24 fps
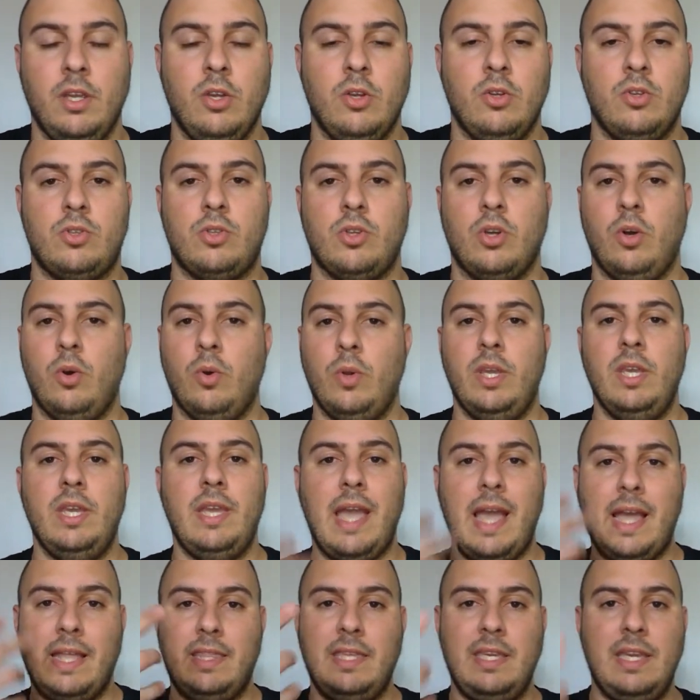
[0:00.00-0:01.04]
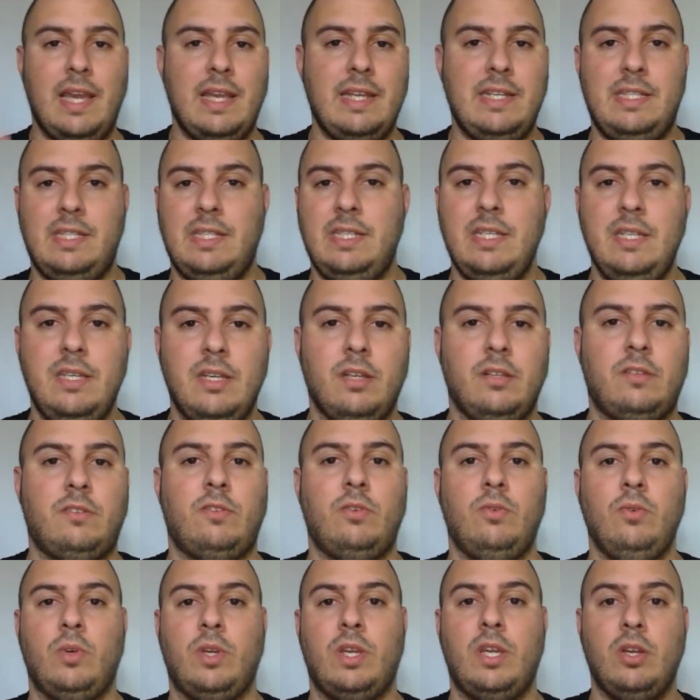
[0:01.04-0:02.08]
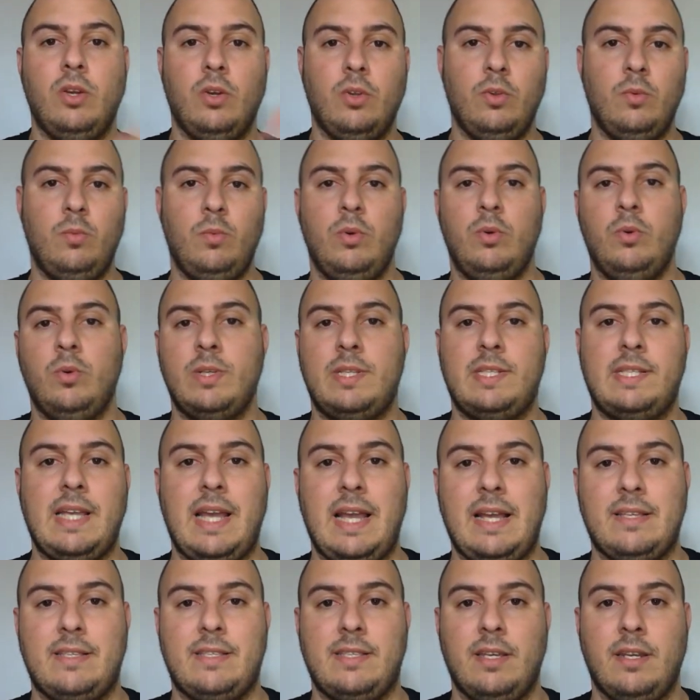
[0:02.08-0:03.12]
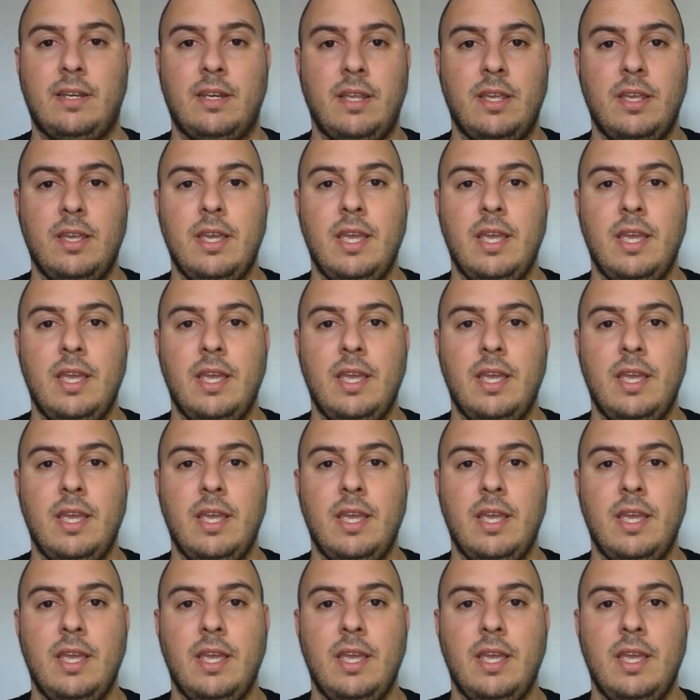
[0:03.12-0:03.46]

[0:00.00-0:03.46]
So he had the idea to kill the Wu assassin